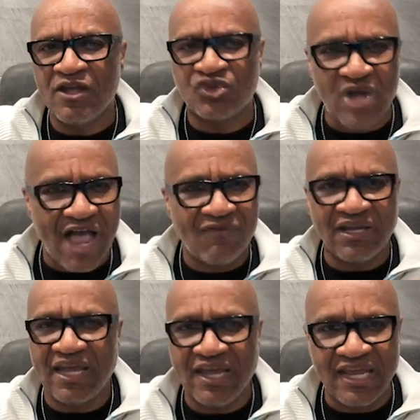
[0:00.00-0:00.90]
Travel
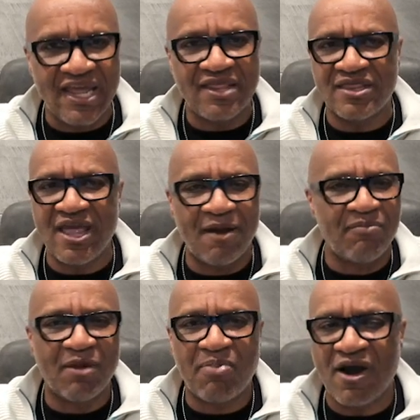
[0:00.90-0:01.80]
in, get there,
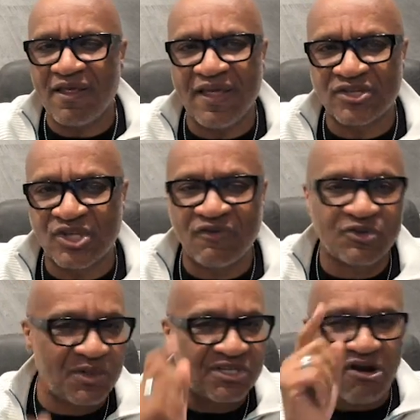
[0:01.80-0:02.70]
be a part of that service.
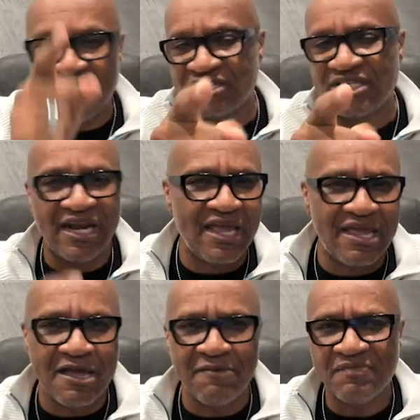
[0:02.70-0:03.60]
We start at 10
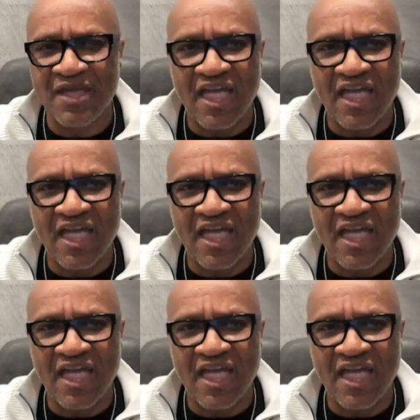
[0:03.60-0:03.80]
a.m.